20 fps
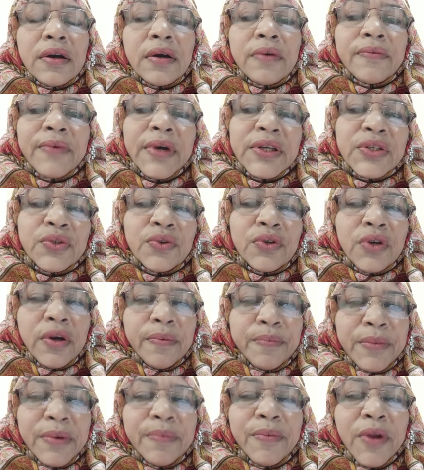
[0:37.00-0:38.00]
first week
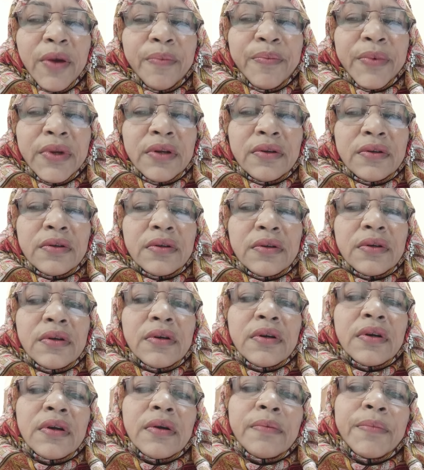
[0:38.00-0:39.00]
of development,
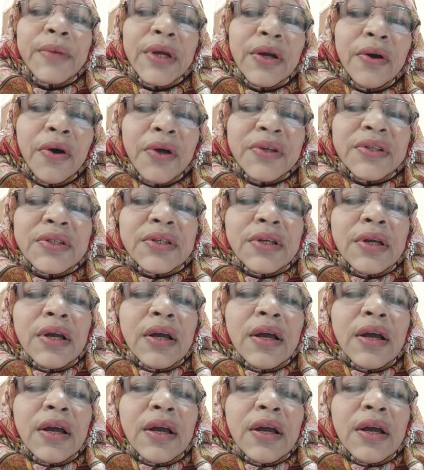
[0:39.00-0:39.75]
because